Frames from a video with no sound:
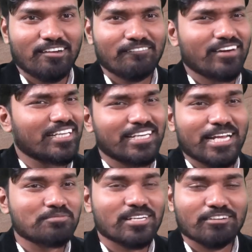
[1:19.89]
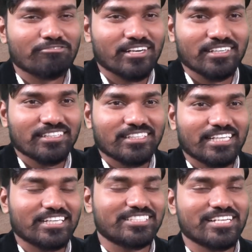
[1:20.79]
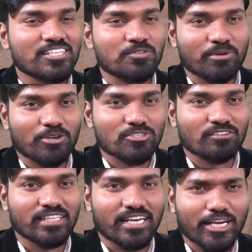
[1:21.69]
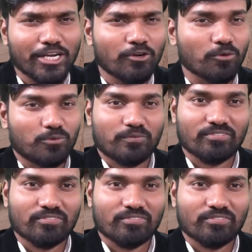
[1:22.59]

Why the names are different? It's just because of the ego.